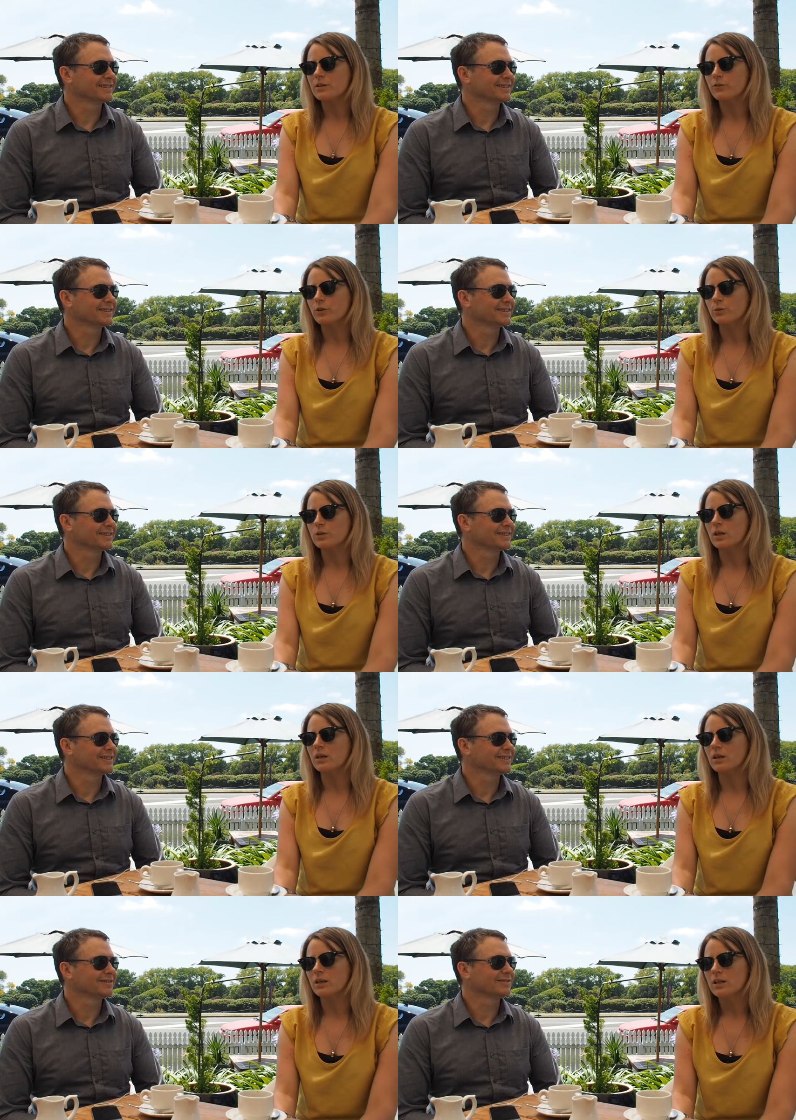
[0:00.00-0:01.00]
Speaker 1: difficult
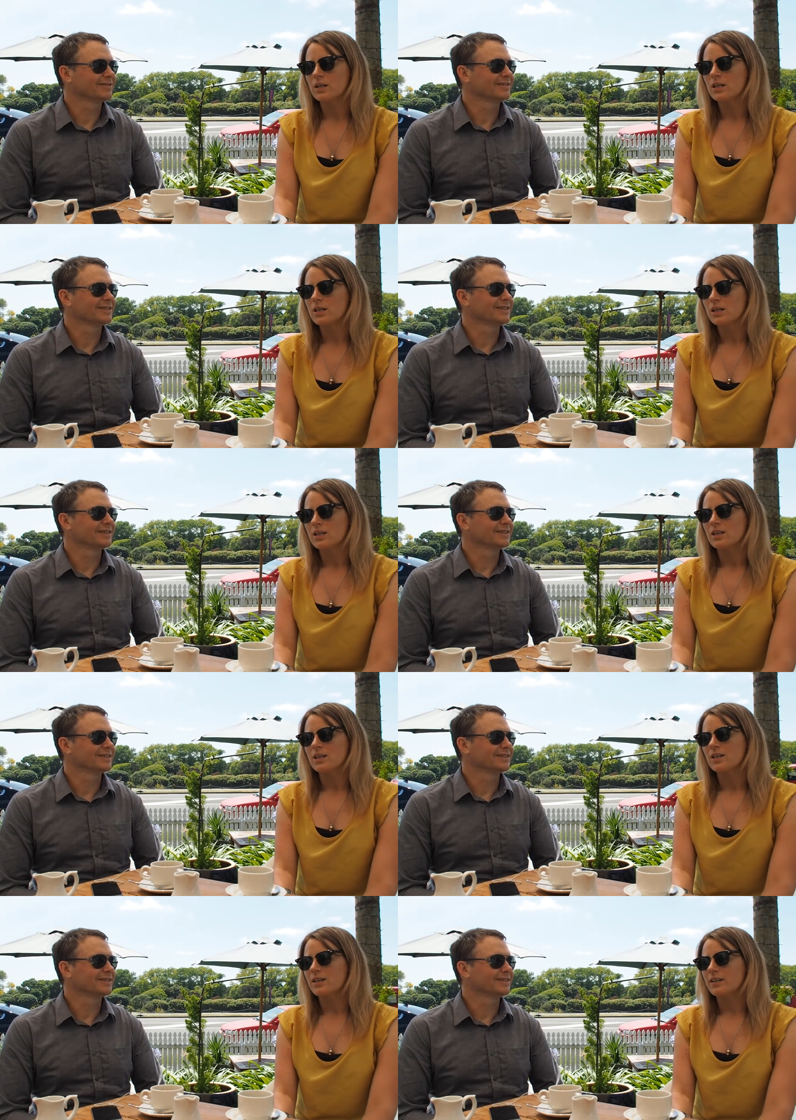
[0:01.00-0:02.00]
to
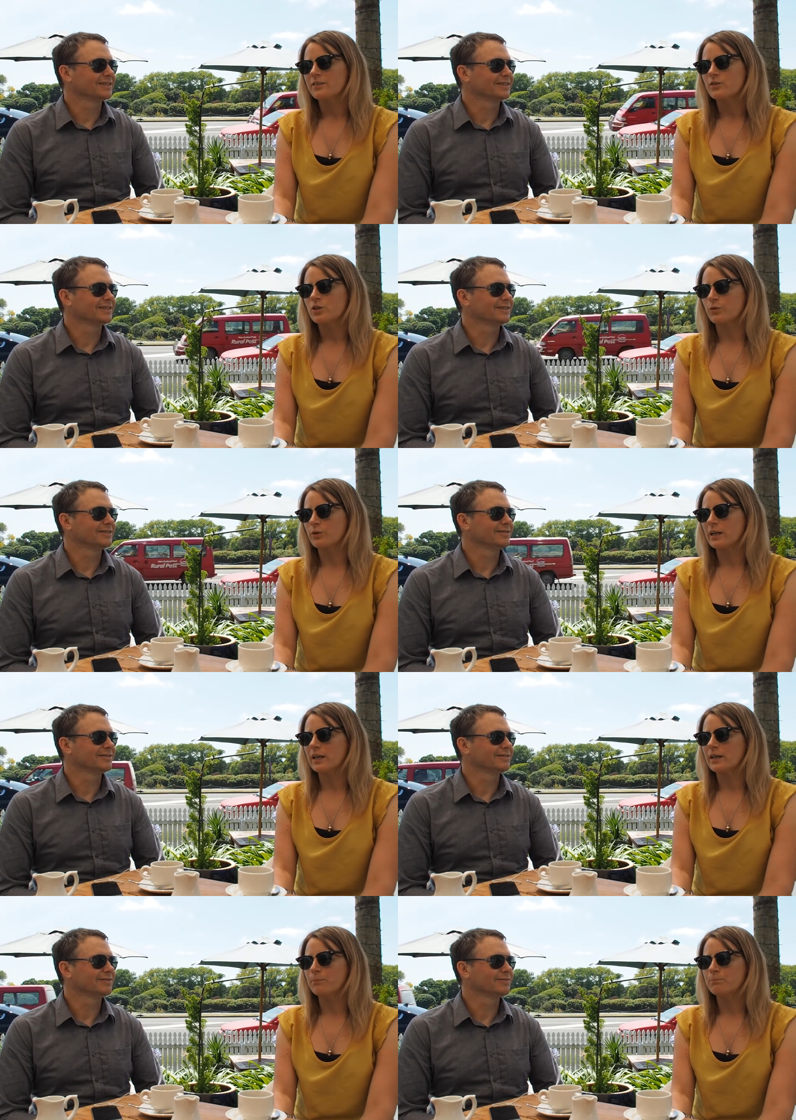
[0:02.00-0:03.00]

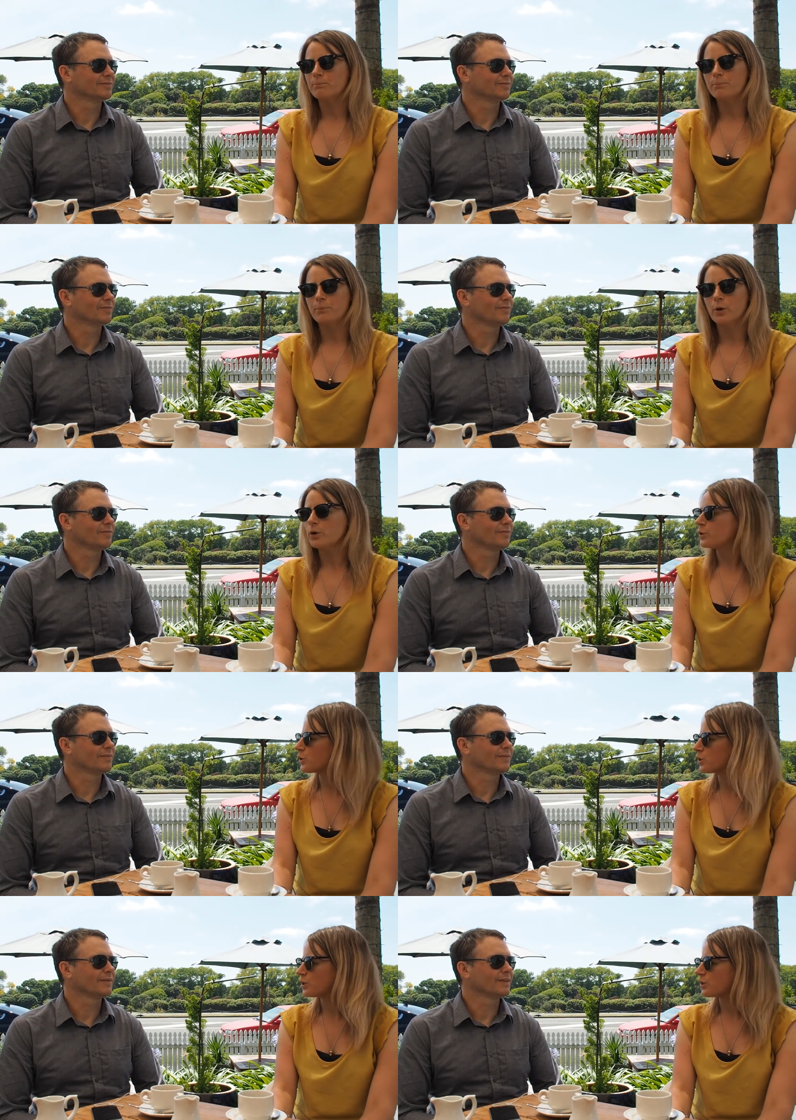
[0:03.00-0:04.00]
really
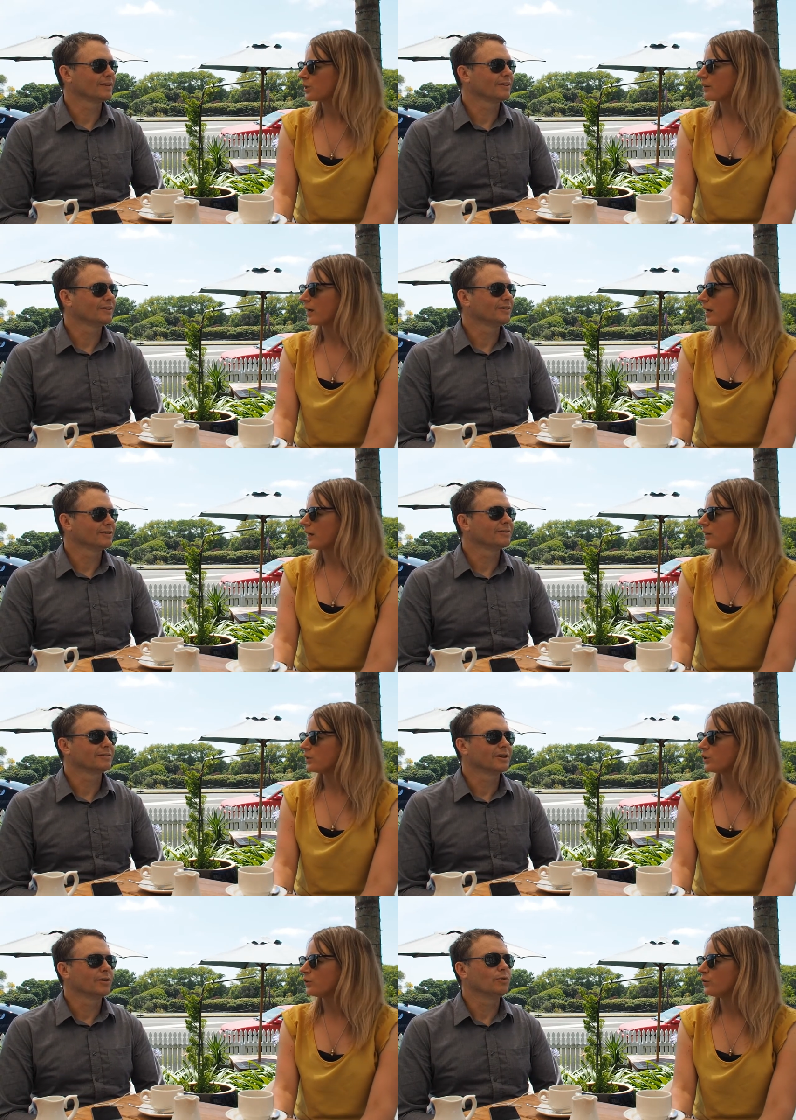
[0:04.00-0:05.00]
push that,
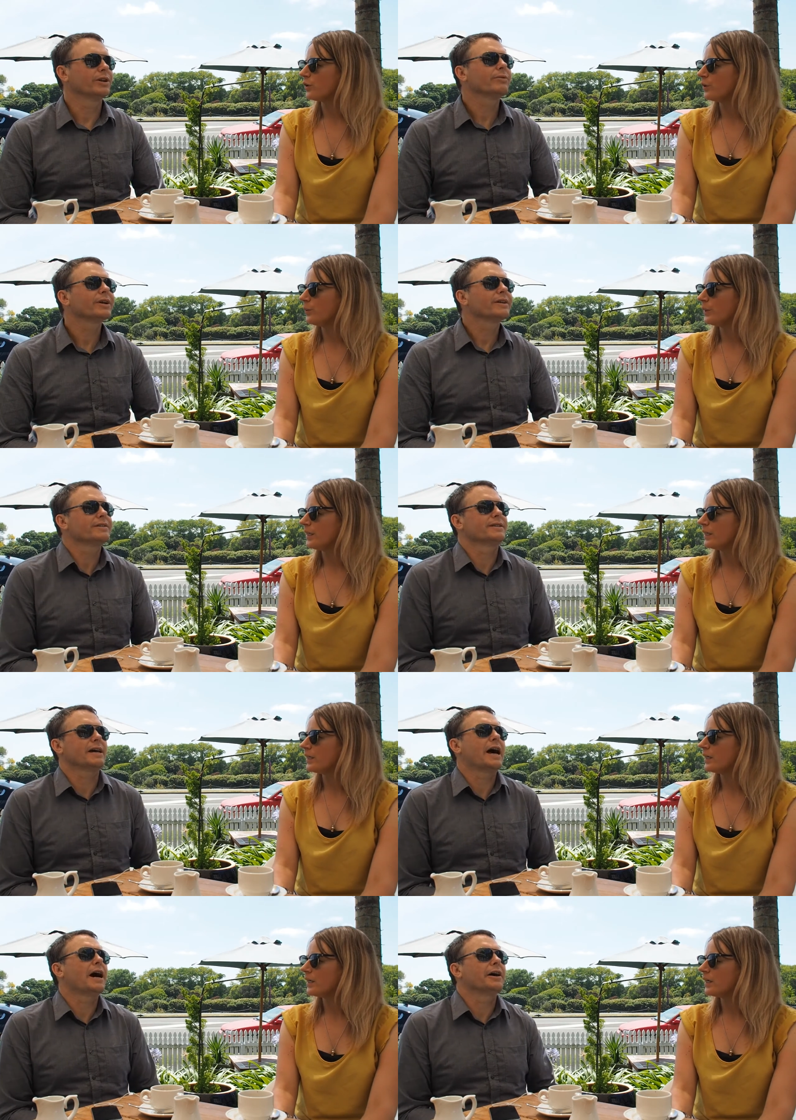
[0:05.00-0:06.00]
Speaker 2: you know. What do you think is the
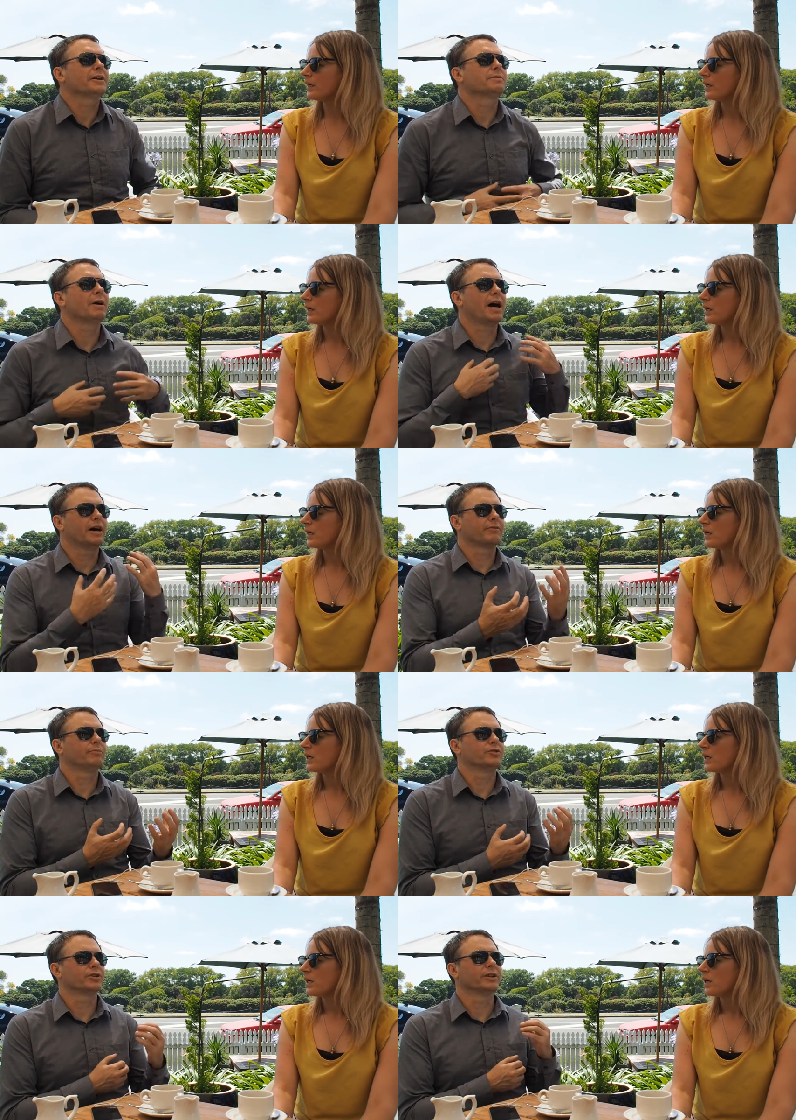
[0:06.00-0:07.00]
hardest part of
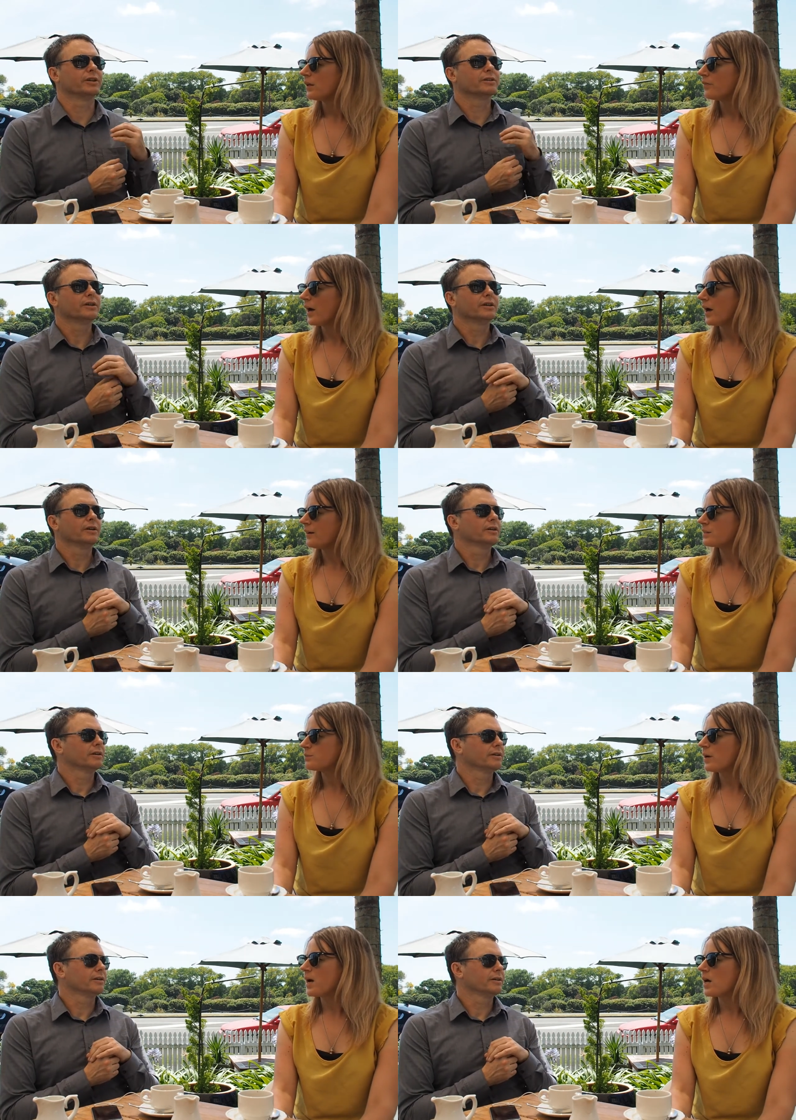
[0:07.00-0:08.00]
pushing
Speaker 1: it? The hardest
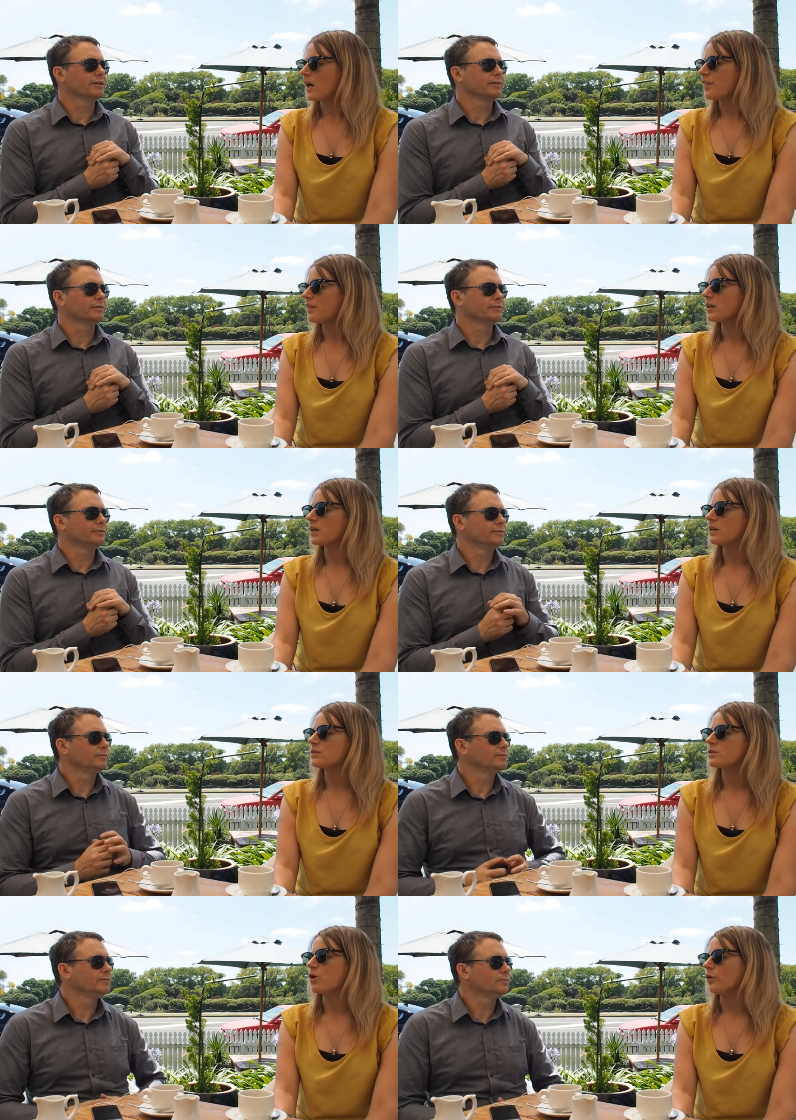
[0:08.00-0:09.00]
part, I think,
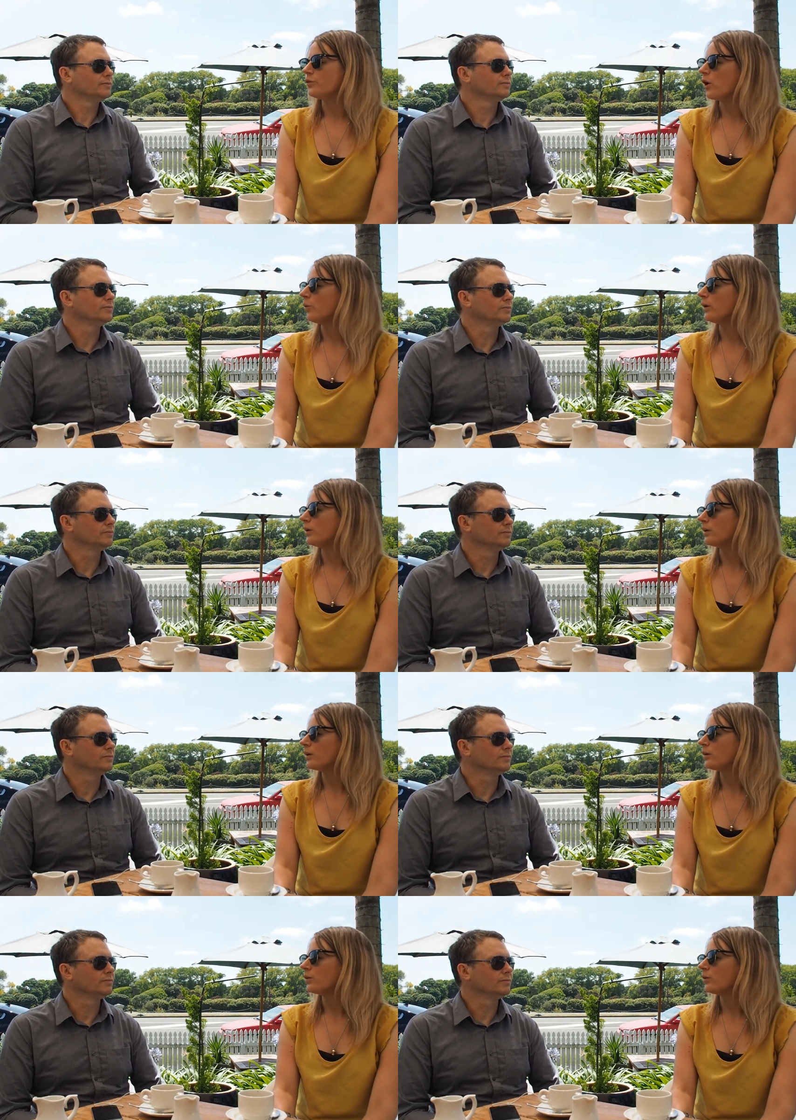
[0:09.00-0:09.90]
is not knowing